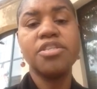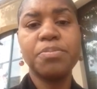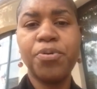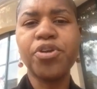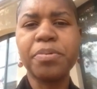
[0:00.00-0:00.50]

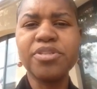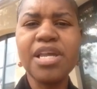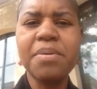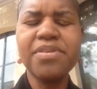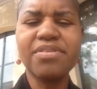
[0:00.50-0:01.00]
to put her
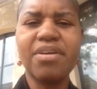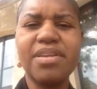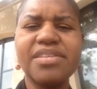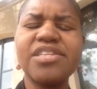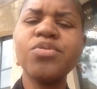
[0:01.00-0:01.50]
pajamas
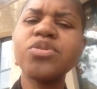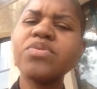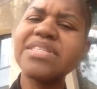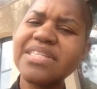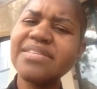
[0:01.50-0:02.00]
on, and she was
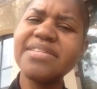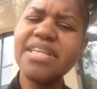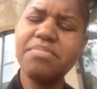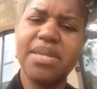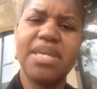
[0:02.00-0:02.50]

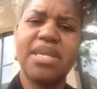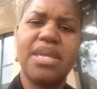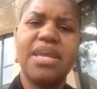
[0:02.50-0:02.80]
resisting me.